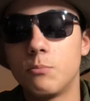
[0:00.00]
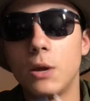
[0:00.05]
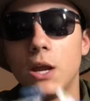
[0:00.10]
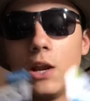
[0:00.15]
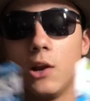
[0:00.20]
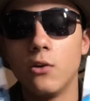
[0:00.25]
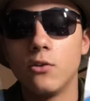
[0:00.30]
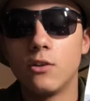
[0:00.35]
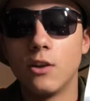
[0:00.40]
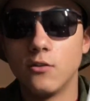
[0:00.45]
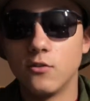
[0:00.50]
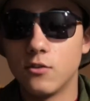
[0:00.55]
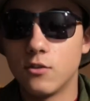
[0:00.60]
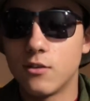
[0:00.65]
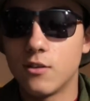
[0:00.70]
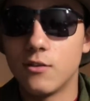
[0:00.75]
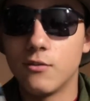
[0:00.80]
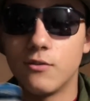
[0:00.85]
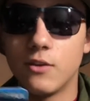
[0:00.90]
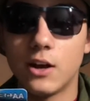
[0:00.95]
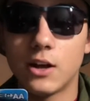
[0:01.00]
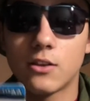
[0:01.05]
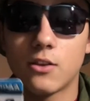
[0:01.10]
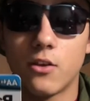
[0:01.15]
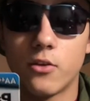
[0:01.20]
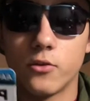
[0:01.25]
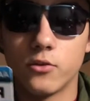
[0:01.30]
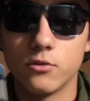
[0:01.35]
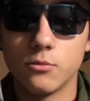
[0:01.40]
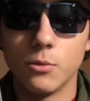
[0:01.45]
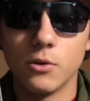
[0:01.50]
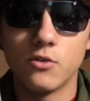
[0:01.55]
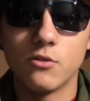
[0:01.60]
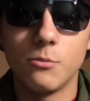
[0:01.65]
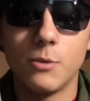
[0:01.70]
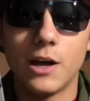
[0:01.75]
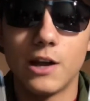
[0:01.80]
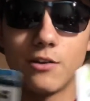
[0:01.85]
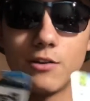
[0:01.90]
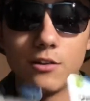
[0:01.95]
no attention to the fact that there's a bunch of
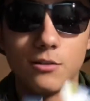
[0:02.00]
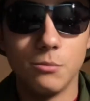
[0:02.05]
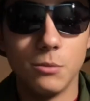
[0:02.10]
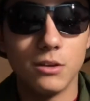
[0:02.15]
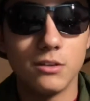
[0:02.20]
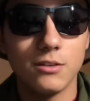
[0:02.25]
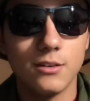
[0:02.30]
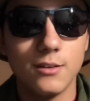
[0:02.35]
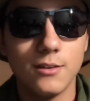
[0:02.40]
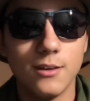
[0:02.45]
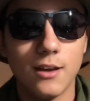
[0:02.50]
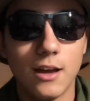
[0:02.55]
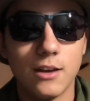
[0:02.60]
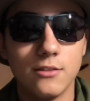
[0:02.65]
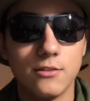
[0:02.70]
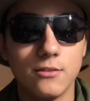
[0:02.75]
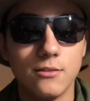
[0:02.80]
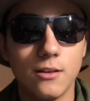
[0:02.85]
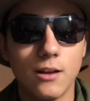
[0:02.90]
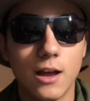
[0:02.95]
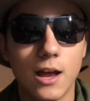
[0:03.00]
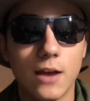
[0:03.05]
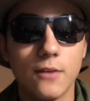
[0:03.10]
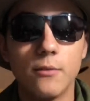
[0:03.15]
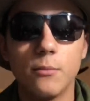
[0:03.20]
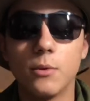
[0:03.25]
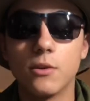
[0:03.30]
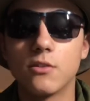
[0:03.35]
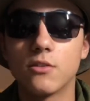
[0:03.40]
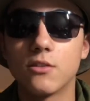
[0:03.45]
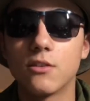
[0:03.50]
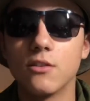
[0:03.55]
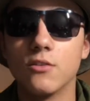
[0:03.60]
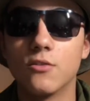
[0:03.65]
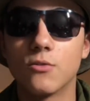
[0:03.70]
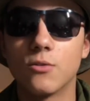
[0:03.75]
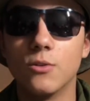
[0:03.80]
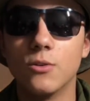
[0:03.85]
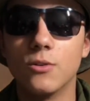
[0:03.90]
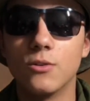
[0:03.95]
batteries missing. I have a bunch of
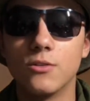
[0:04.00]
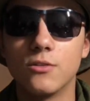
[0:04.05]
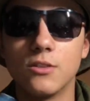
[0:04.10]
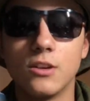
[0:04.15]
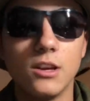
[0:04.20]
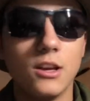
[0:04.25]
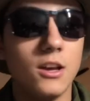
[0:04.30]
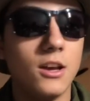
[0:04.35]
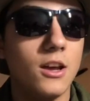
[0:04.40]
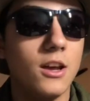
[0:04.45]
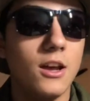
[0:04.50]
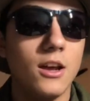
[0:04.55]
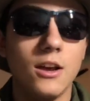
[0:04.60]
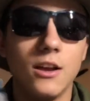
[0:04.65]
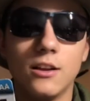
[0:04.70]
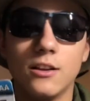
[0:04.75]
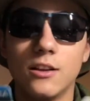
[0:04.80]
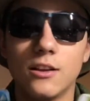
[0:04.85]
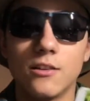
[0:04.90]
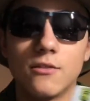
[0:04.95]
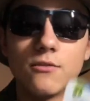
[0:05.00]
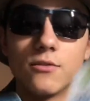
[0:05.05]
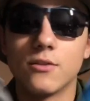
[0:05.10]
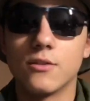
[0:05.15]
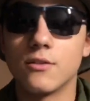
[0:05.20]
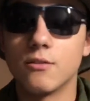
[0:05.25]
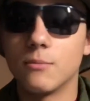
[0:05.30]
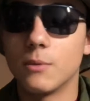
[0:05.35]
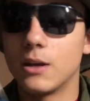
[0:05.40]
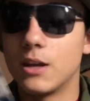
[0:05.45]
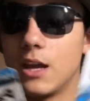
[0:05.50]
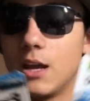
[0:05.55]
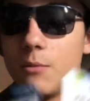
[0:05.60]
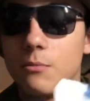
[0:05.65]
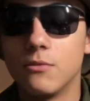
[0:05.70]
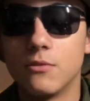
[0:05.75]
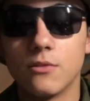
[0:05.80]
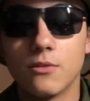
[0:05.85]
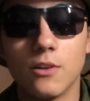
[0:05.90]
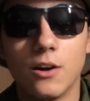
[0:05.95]
controllers, like for my
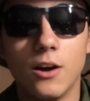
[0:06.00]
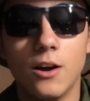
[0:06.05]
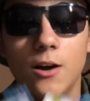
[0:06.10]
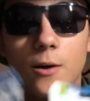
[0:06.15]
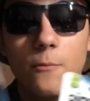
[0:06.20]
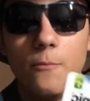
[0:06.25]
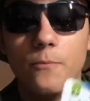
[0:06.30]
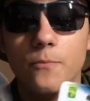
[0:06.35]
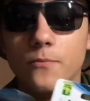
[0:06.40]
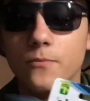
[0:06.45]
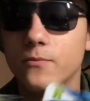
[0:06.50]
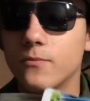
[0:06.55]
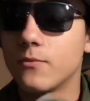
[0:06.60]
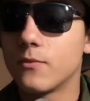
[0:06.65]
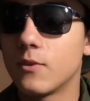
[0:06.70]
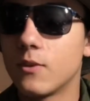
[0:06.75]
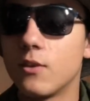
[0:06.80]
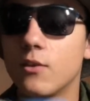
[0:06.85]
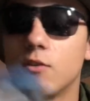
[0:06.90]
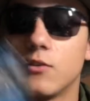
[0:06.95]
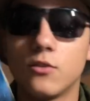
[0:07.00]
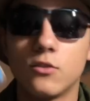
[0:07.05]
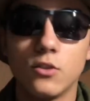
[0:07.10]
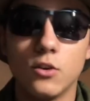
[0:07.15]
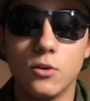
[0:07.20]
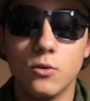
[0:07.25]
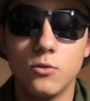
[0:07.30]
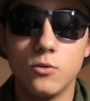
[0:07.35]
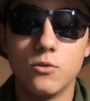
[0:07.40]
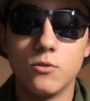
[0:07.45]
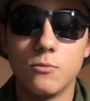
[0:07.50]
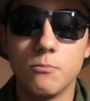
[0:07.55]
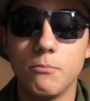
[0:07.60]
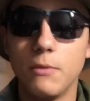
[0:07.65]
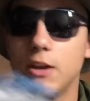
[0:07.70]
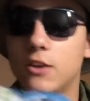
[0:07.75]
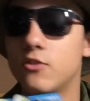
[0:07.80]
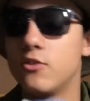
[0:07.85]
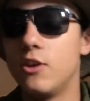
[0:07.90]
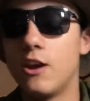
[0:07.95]
games. So make
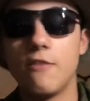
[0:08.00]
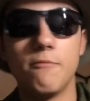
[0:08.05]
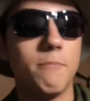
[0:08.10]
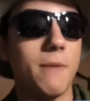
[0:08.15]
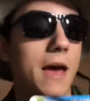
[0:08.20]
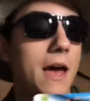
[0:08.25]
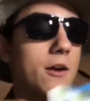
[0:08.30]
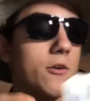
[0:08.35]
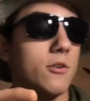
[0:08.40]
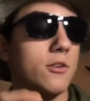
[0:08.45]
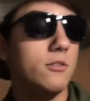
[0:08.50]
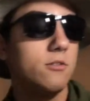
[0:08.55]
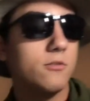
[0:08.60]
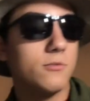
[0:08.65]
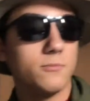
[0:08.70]
sure you have batteries.